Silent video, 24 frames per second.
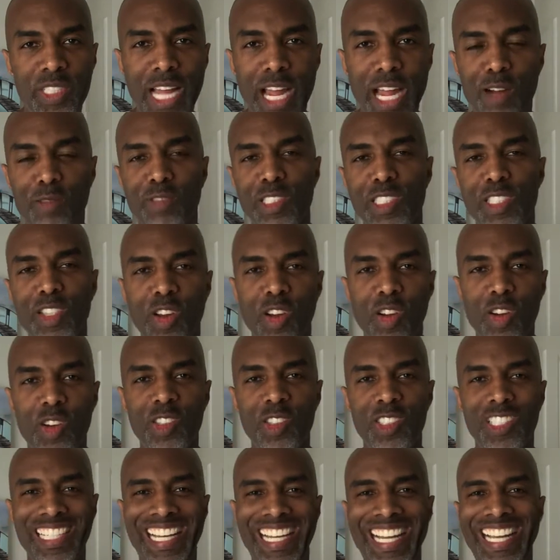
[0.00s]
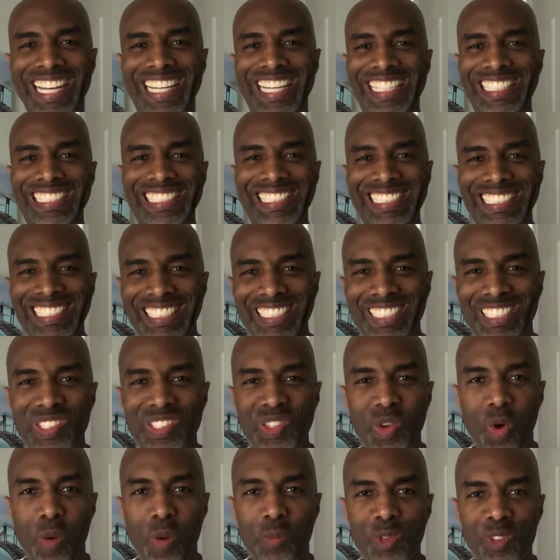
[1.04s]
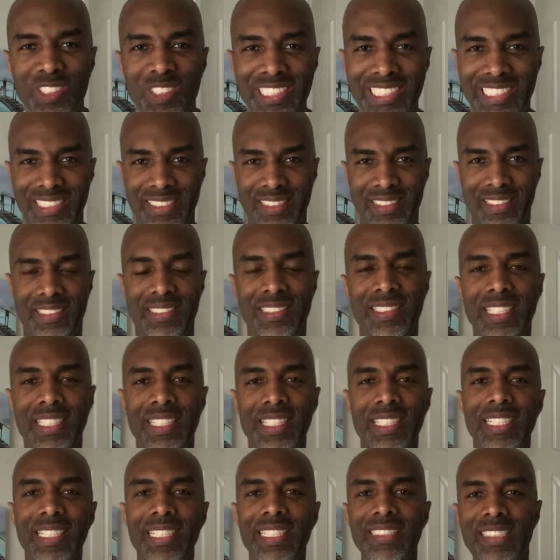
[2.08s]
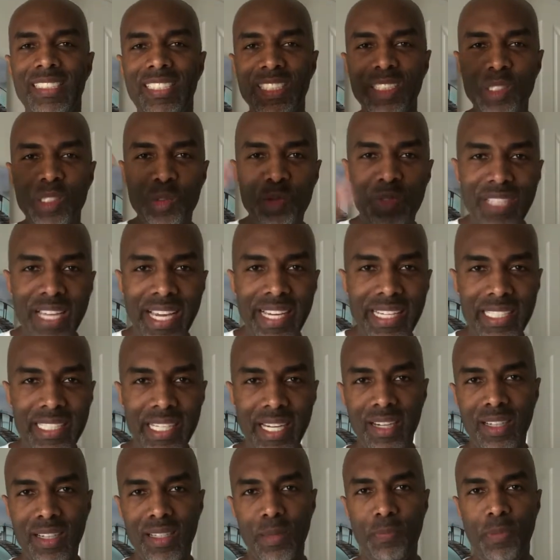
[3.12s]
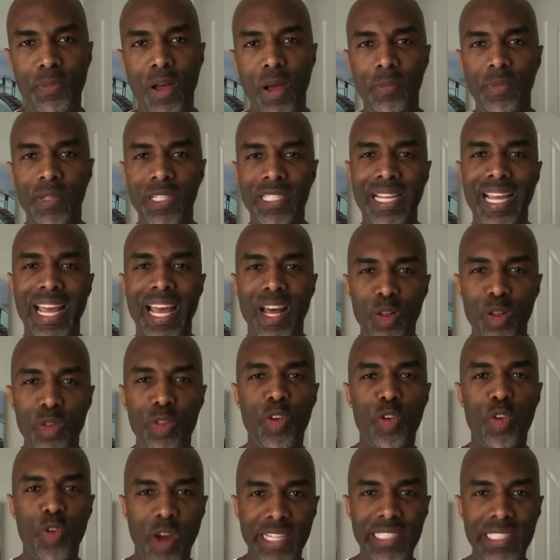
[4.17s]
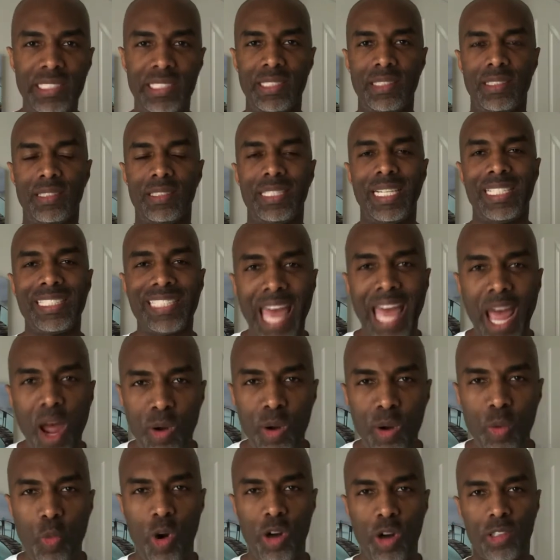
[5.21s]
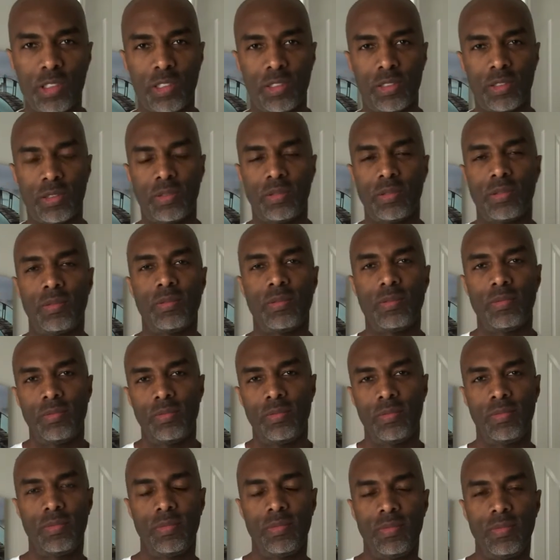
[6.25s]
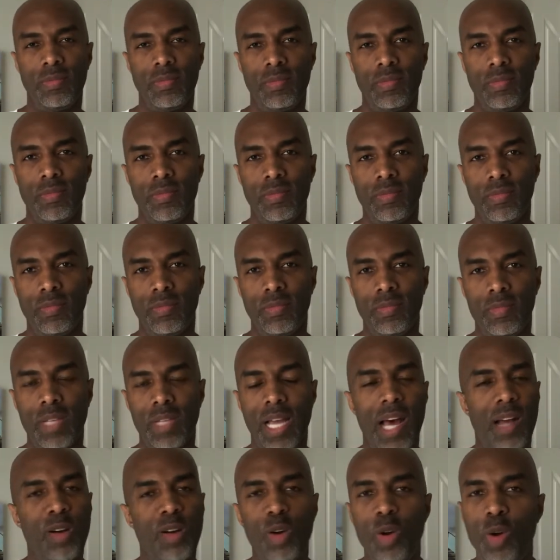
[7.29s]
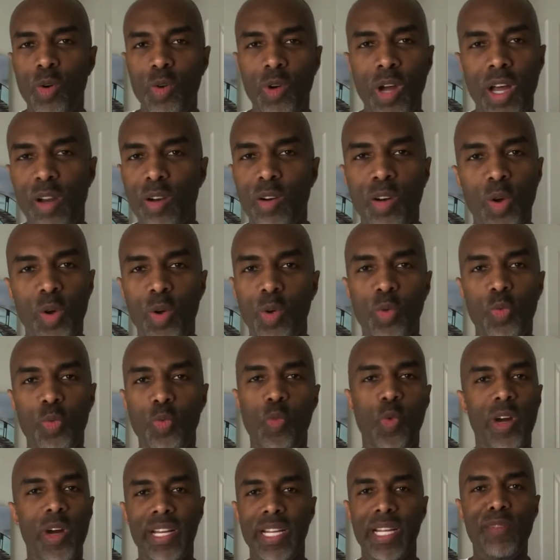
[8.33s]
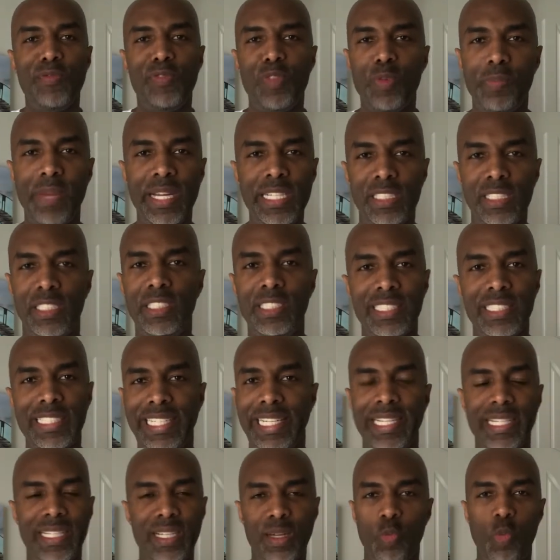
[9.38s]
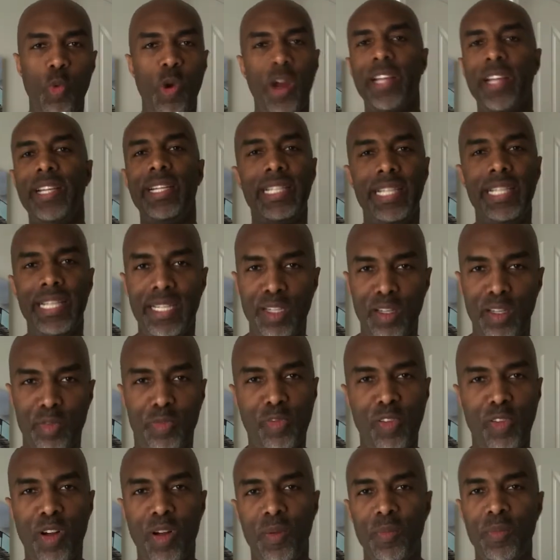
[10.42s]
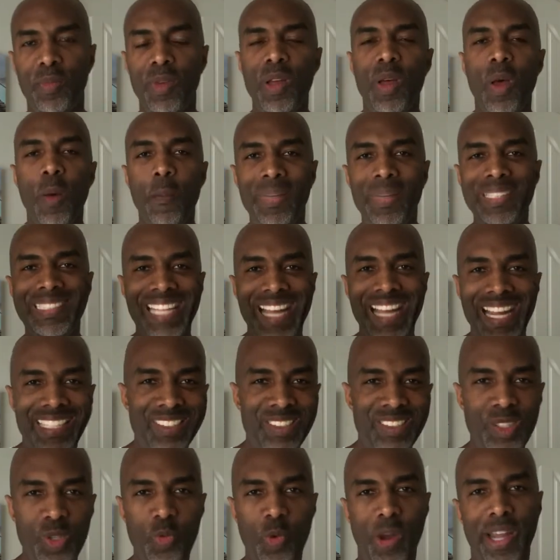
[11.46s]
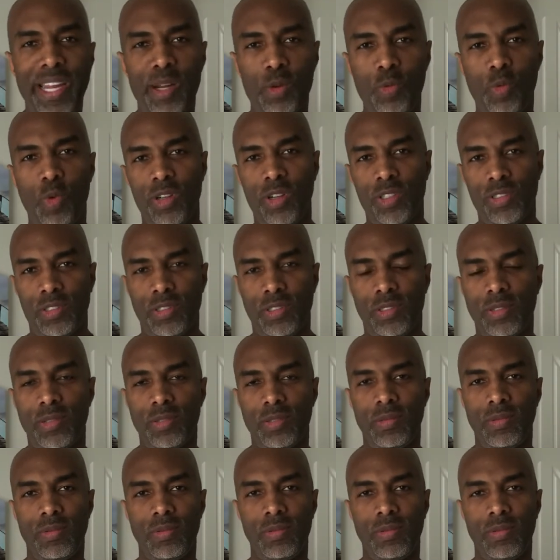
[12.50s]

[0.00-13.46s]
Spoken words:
not return to any sense of normalcy until you take care of the public health crisis. That's how it works. I don't know what information you're getting and where you're getting it from, but that's the way it works.